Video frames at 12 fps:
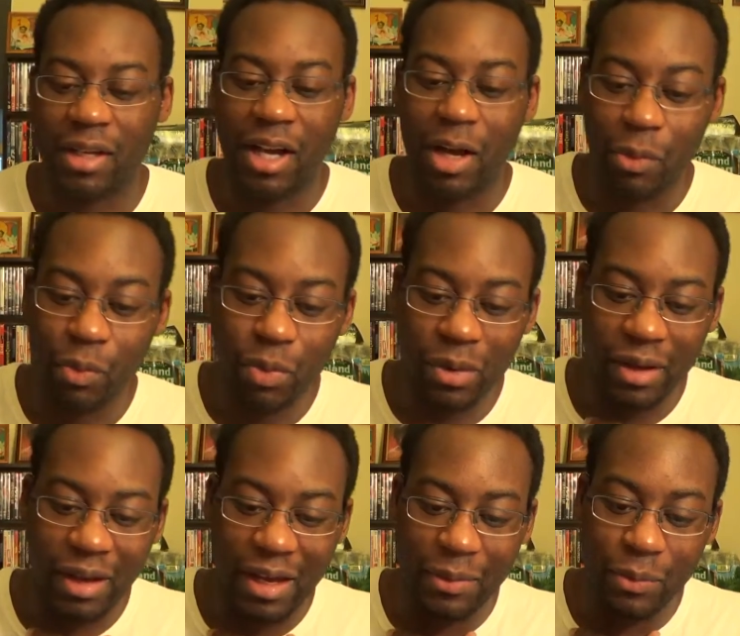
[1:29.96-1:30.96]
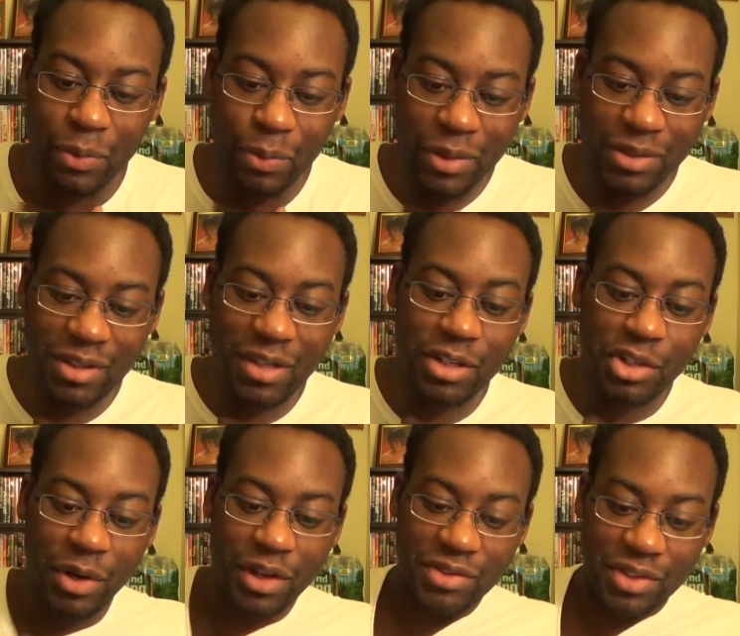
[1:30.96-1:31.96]
and we see the
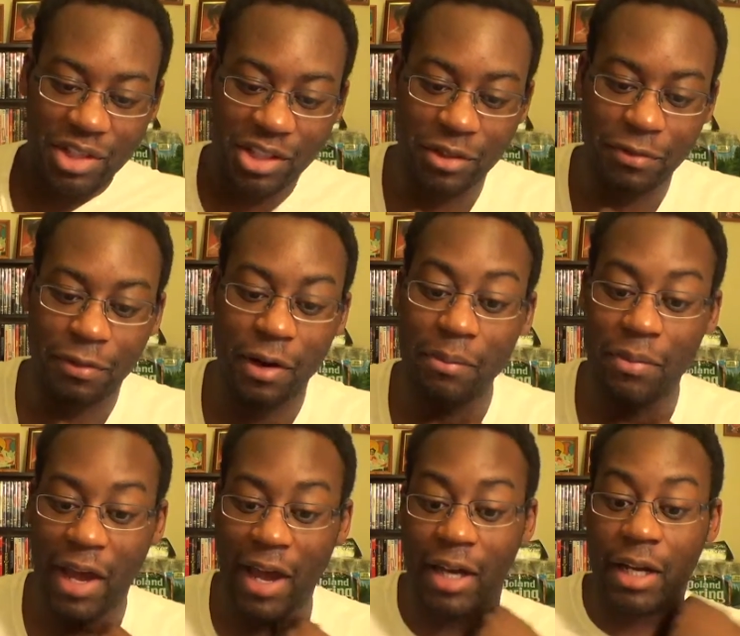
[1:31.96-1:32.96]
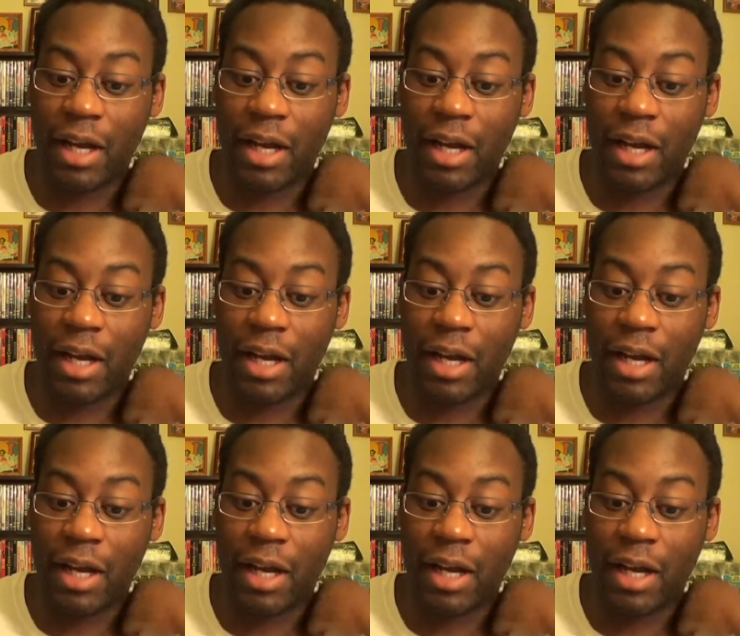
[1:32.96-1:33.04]
transition from that.